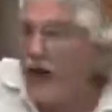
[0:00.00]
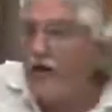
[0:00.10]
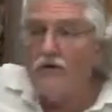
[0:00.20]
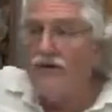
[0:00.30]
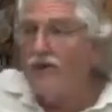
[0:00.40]

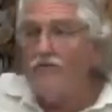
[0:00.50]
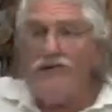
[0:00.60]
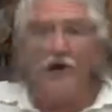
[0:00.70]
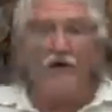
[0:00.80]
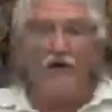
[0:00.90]
I don't care
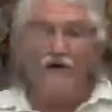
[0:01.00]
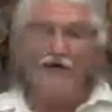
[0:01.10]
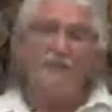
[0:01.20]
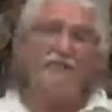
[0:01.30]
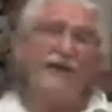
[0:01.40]
if they're
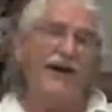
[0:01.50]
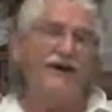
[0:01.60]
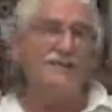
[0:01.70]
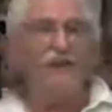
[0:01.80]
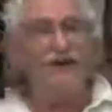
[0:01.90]

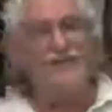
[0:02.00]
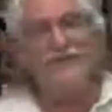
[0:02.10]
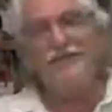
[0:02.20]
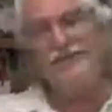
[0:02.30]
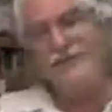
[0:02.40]
made
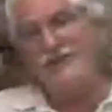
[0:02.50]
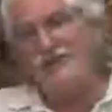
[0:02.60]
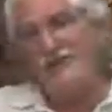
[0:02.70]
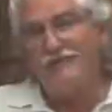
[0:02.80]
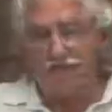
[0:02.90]
especially for
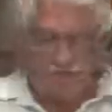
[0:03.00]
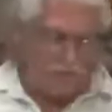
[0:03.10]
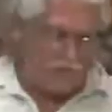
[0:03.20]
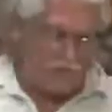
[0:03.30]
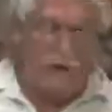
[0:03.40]
you,
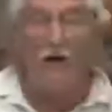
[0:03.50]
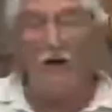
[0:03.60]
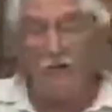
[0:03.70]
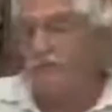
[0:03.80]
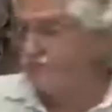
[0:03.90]
you
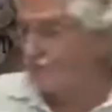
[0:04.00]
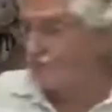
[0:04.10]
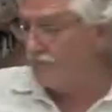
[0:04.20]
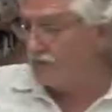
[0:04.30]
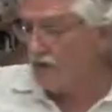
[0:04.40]
know,
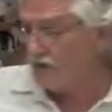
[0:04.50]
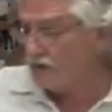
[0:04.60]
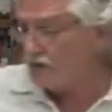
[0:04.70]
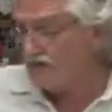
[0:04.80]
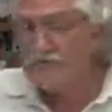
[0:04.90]

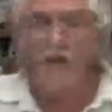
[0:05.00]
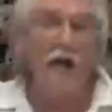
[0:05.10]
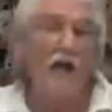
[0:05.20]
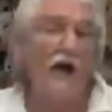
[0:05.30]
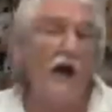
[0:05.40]

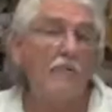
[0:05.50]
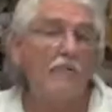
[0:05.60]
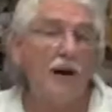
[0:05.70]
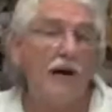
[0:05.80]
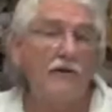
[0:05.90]
the
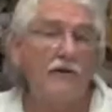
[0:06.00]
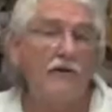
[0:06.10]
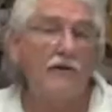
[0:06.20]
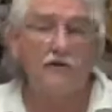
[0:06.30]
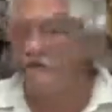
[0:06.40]

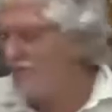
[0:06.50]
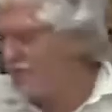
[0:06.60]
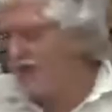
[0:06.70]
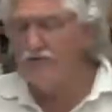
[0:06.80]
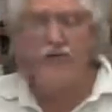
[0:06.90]
compounded ones,
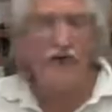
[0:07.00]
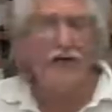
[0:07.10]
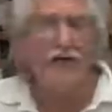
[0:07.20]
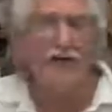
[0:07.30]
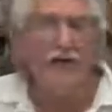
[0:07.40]
big
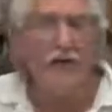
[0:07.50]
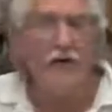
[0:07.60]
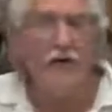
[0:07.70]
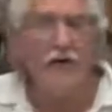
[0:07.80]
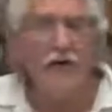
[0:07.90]
friggin'
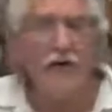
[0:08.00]
deal.